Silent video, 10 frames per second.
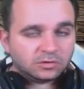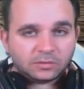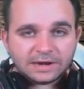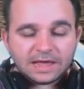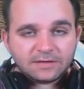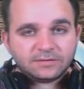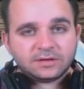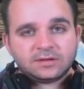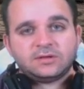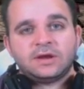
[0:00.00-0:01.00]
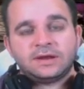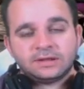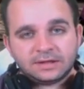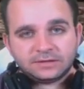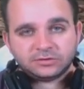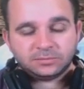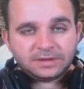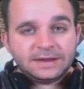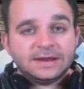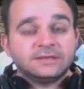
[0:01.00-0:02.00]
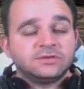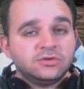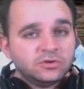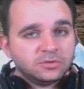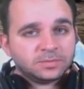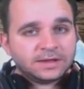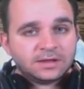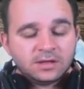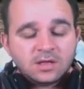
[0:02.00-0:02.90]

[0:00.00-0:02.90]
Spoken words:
whatever kind of class you're playing as a new player.